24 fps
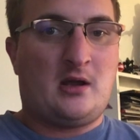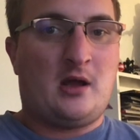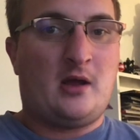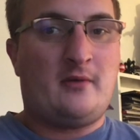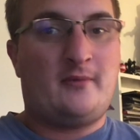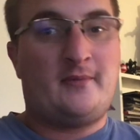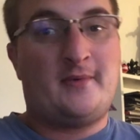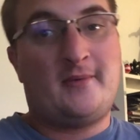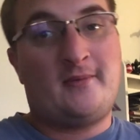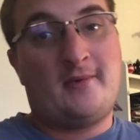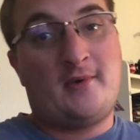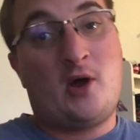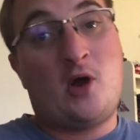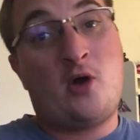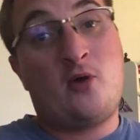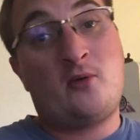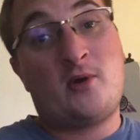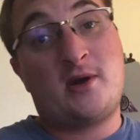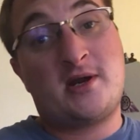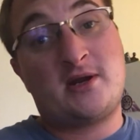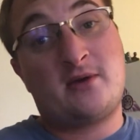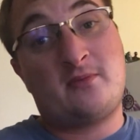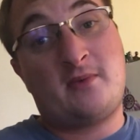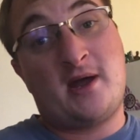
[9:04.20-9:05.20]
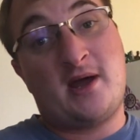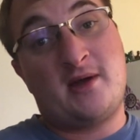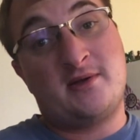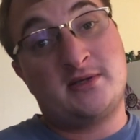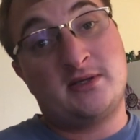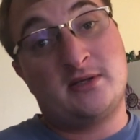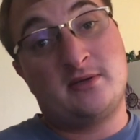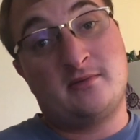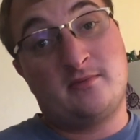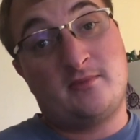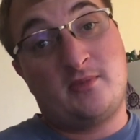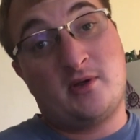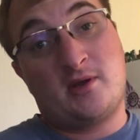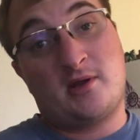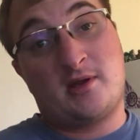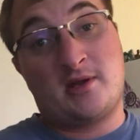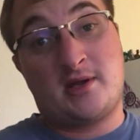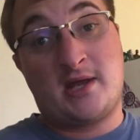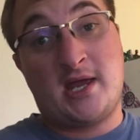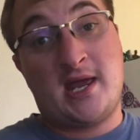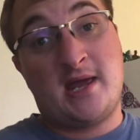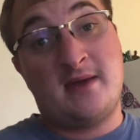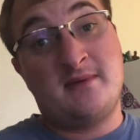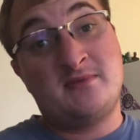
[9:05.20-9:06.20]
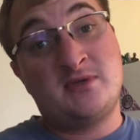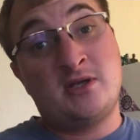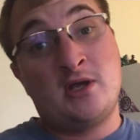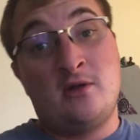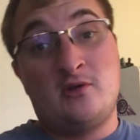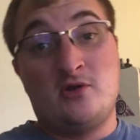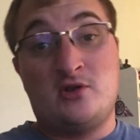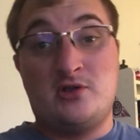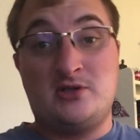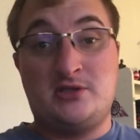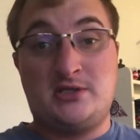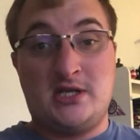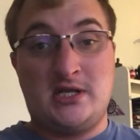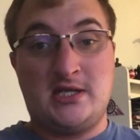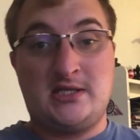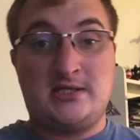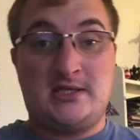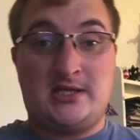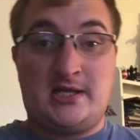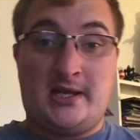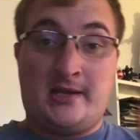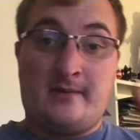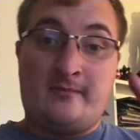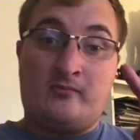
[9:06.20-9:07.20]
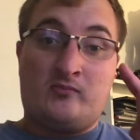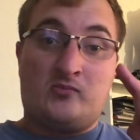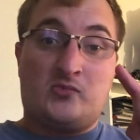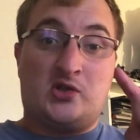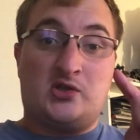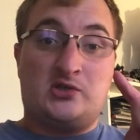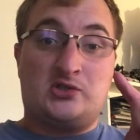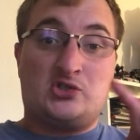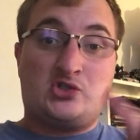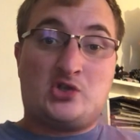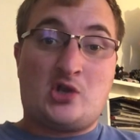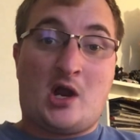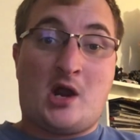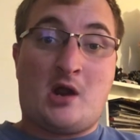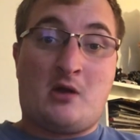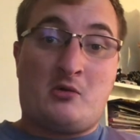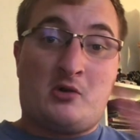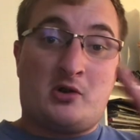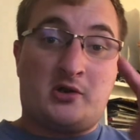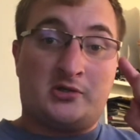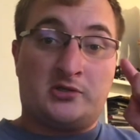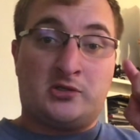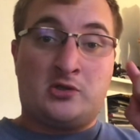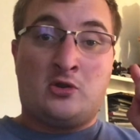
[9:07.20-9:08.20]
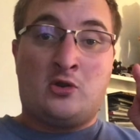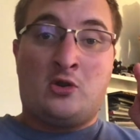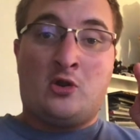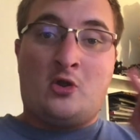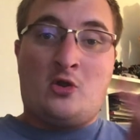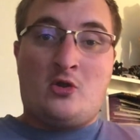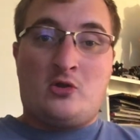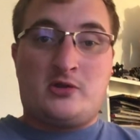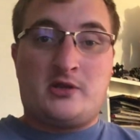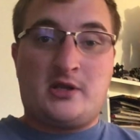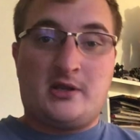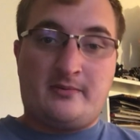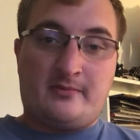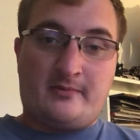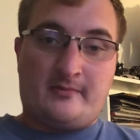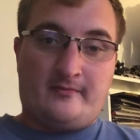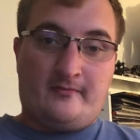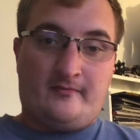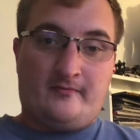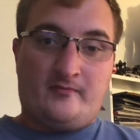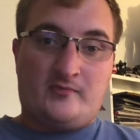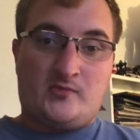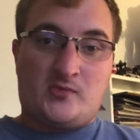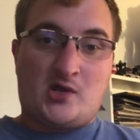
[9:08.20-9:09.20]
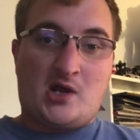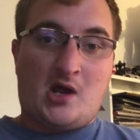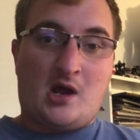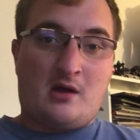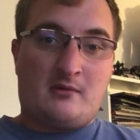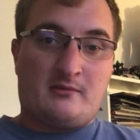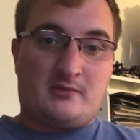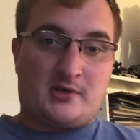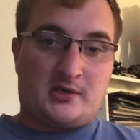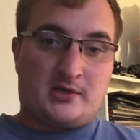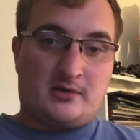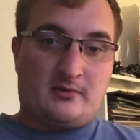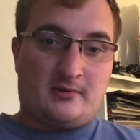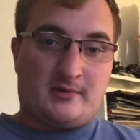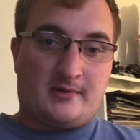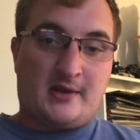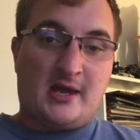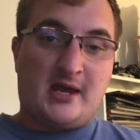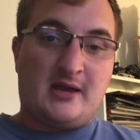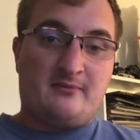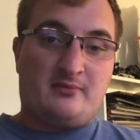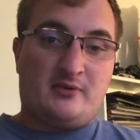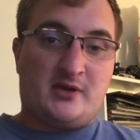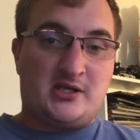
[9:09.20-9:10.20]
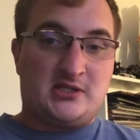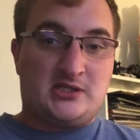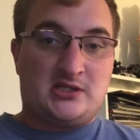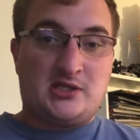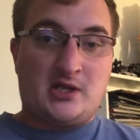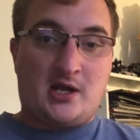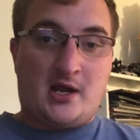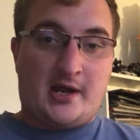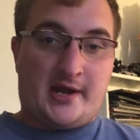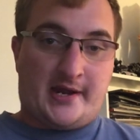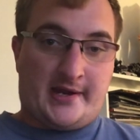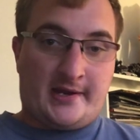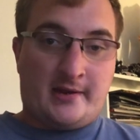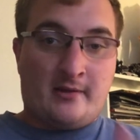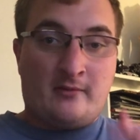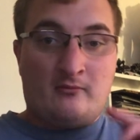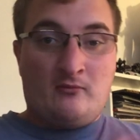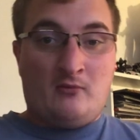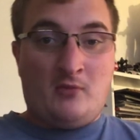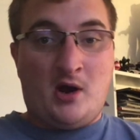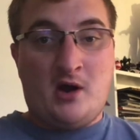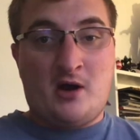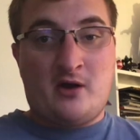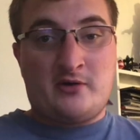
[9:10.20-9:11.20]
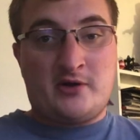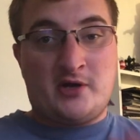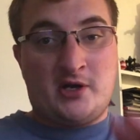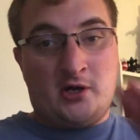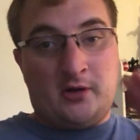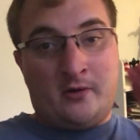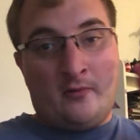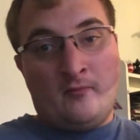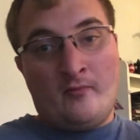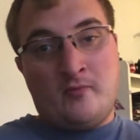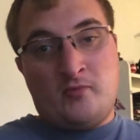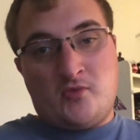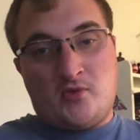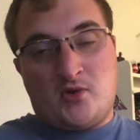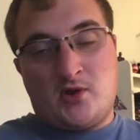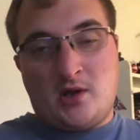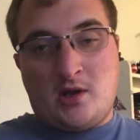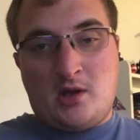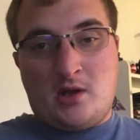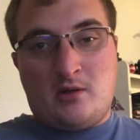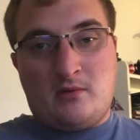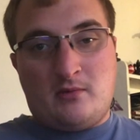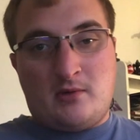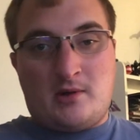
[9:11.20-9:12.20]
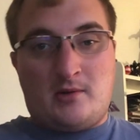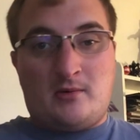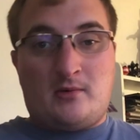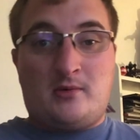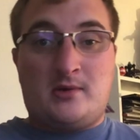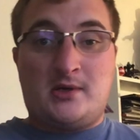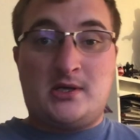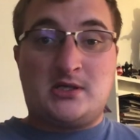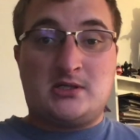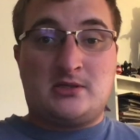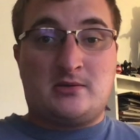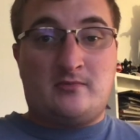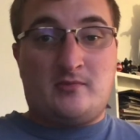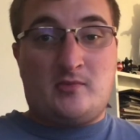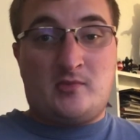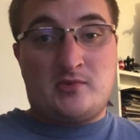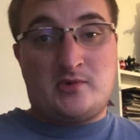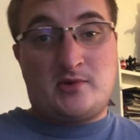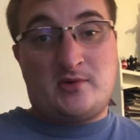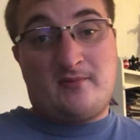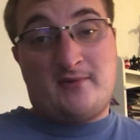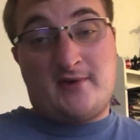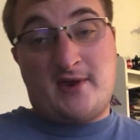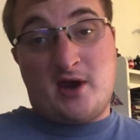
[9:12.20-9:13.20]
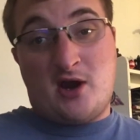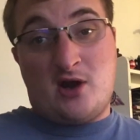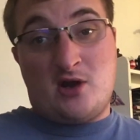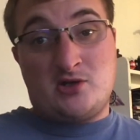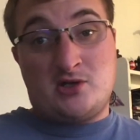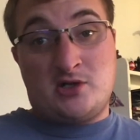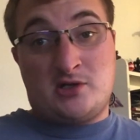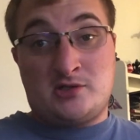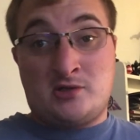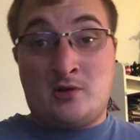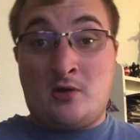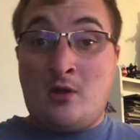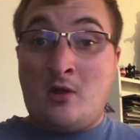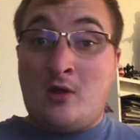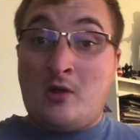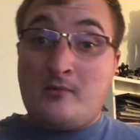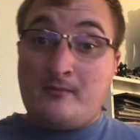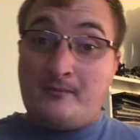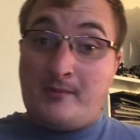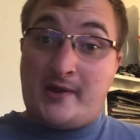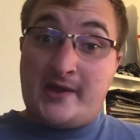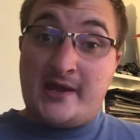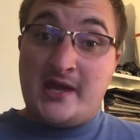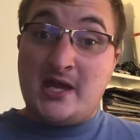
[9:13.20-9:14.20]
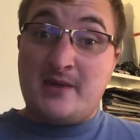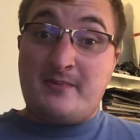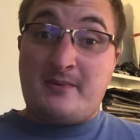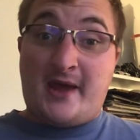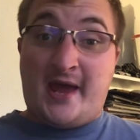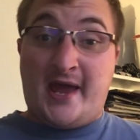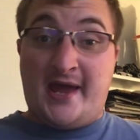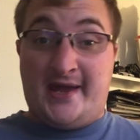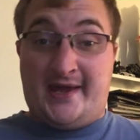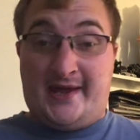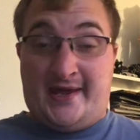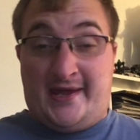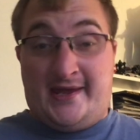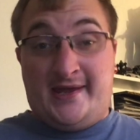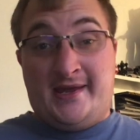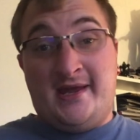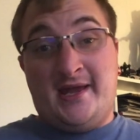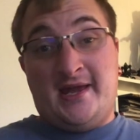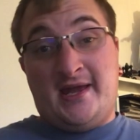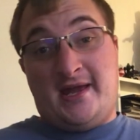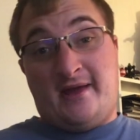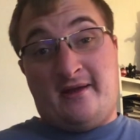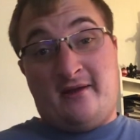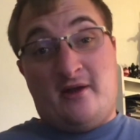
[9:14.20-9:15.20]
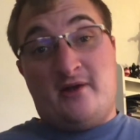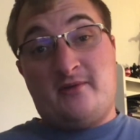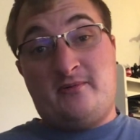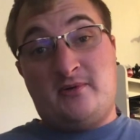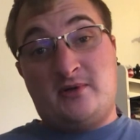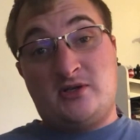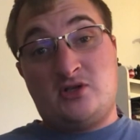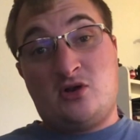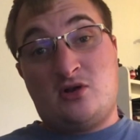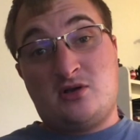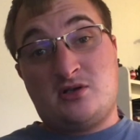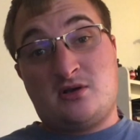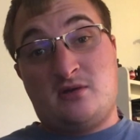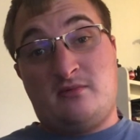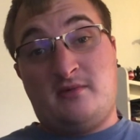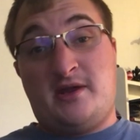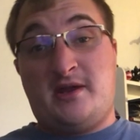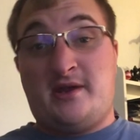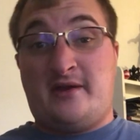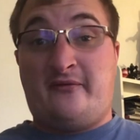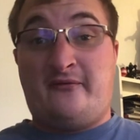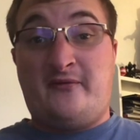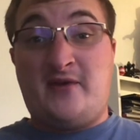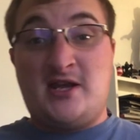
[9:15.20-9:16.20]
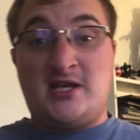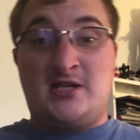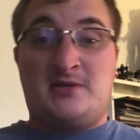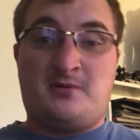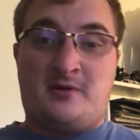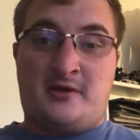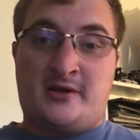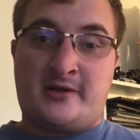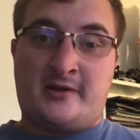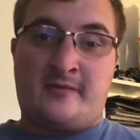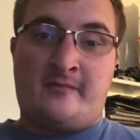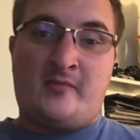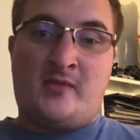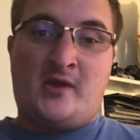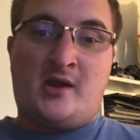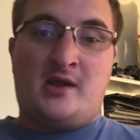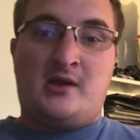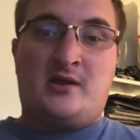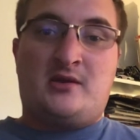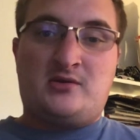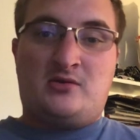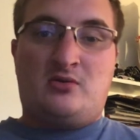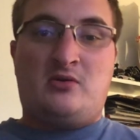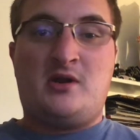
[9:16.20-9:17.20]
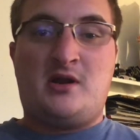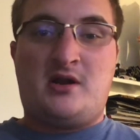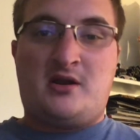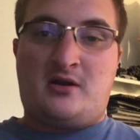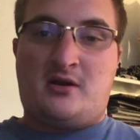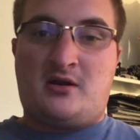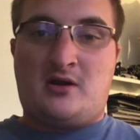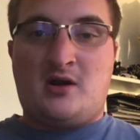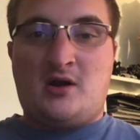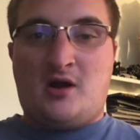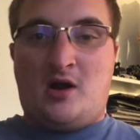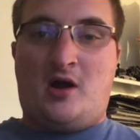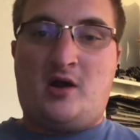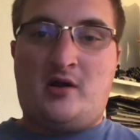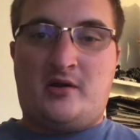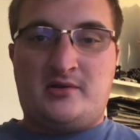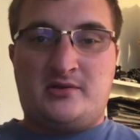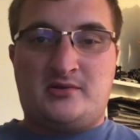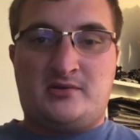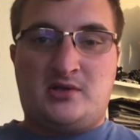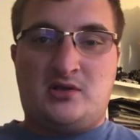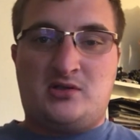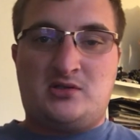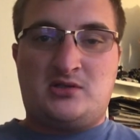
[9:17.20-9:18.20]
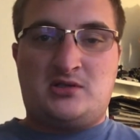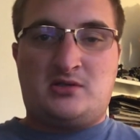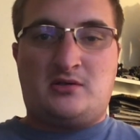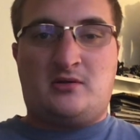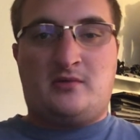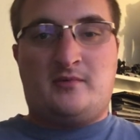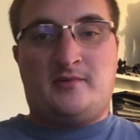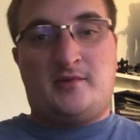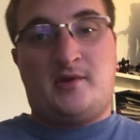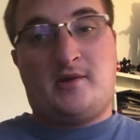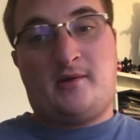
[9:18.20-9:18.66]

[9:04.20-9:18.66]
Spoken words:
of all Wreck-It Ralphs in the games. There's Disney, there's Star Wars, different comic gameplay, Sonic, Mario, these characters, eBay, social media, Facebook, Twitter, all of YouTube,